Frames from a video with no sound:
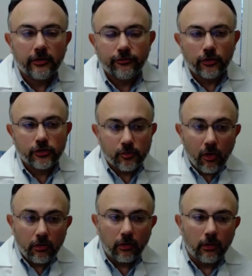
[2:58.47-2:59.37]
If you're a
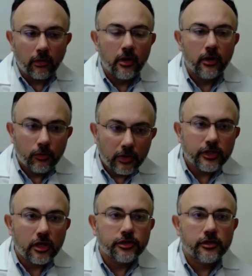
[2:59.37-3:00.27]
smoker, really
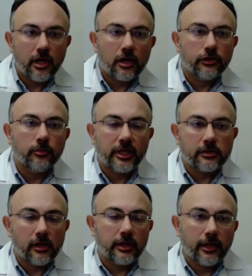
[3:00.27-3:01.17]
talk to your doctor because
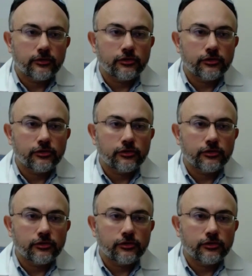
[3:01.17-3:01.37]
lung cancer